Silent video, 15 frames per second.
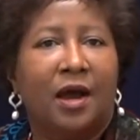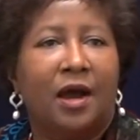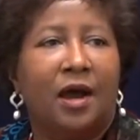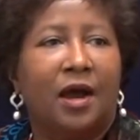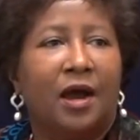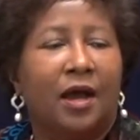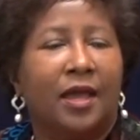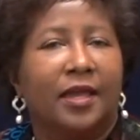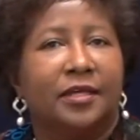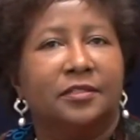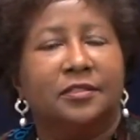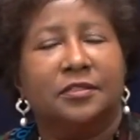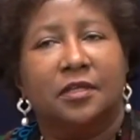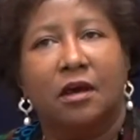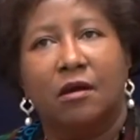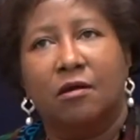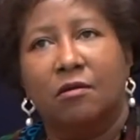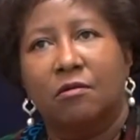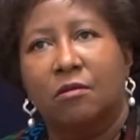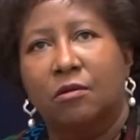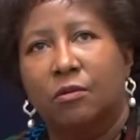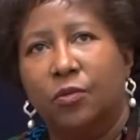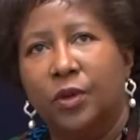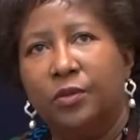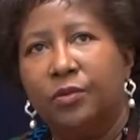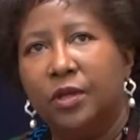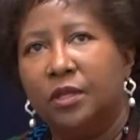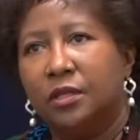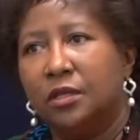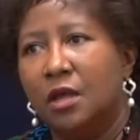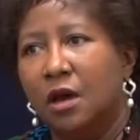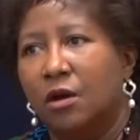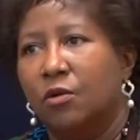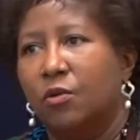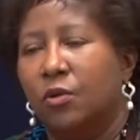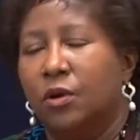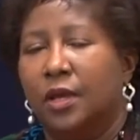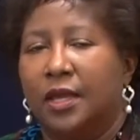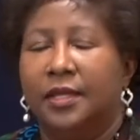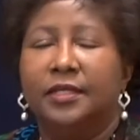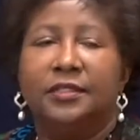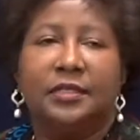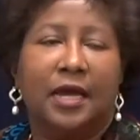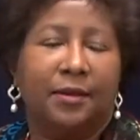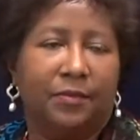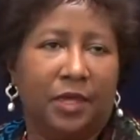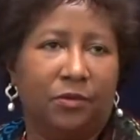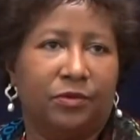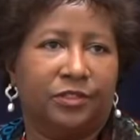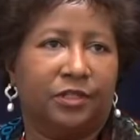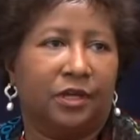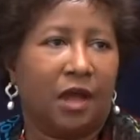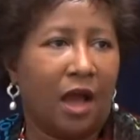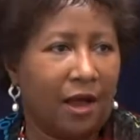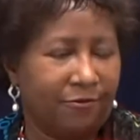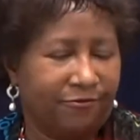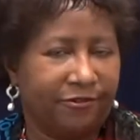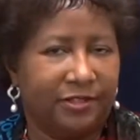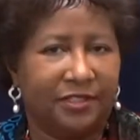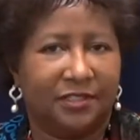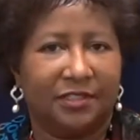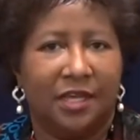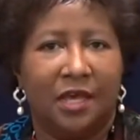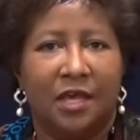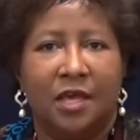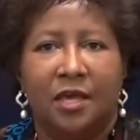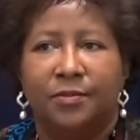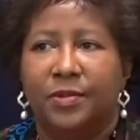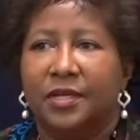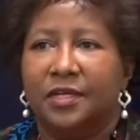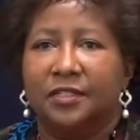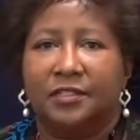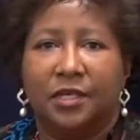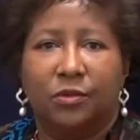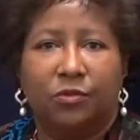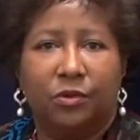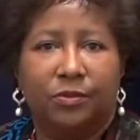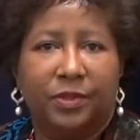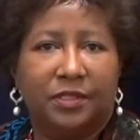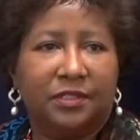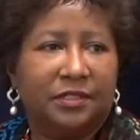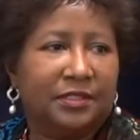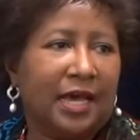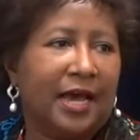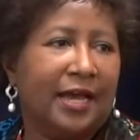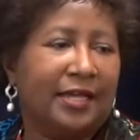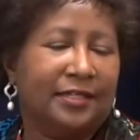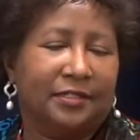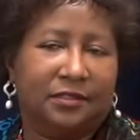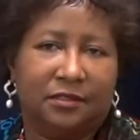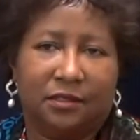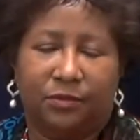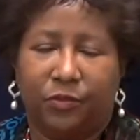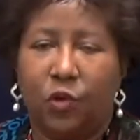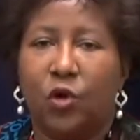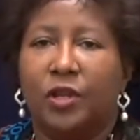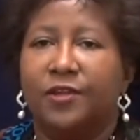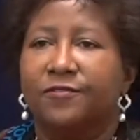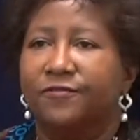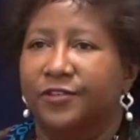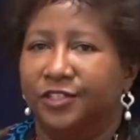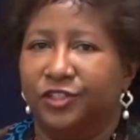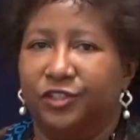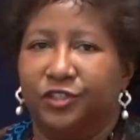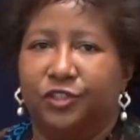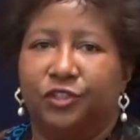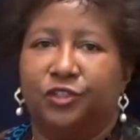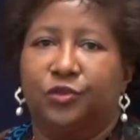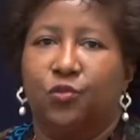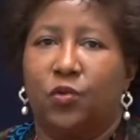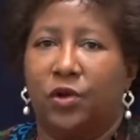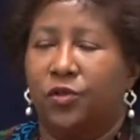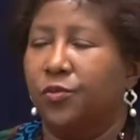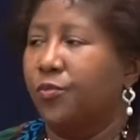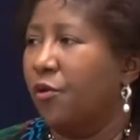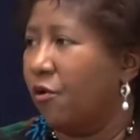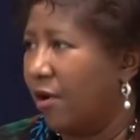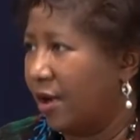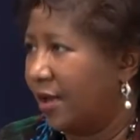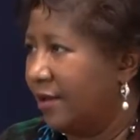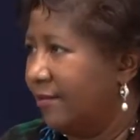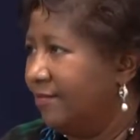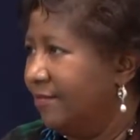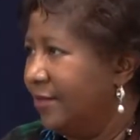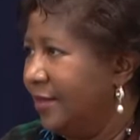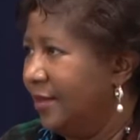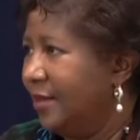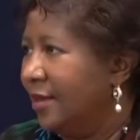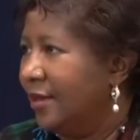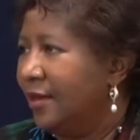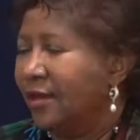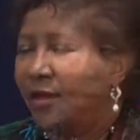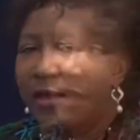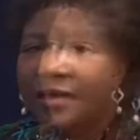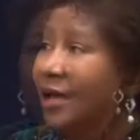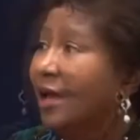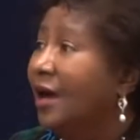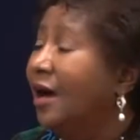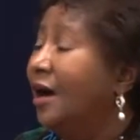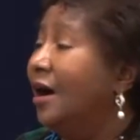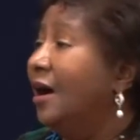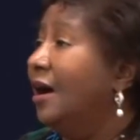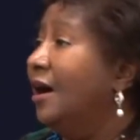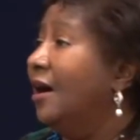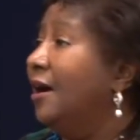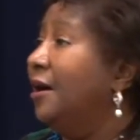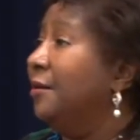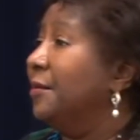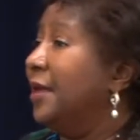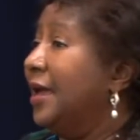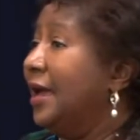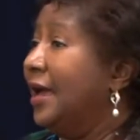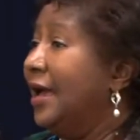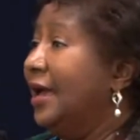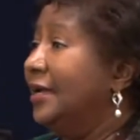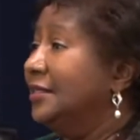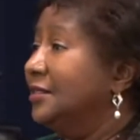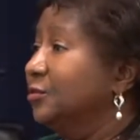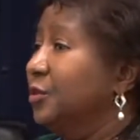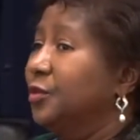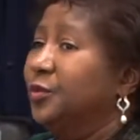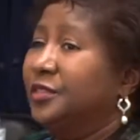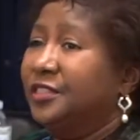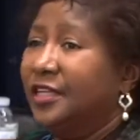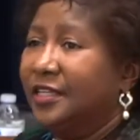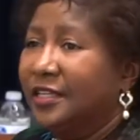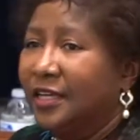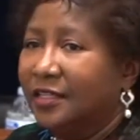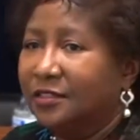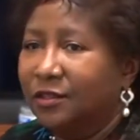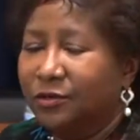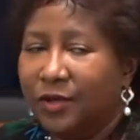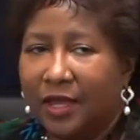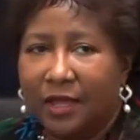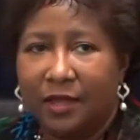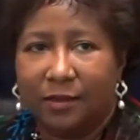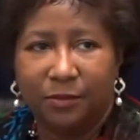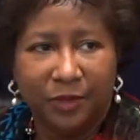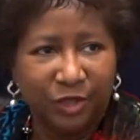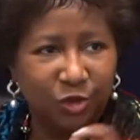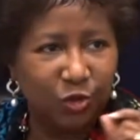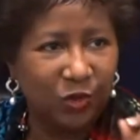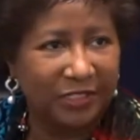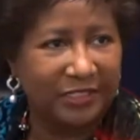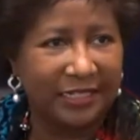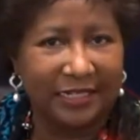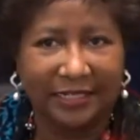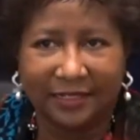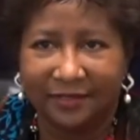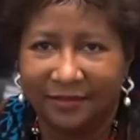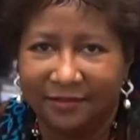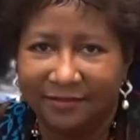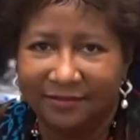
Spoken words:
And so we would know anytime there was a conference because there would be signs pointing visitors to where to park. And we would say, yes, okay, meet you at 10,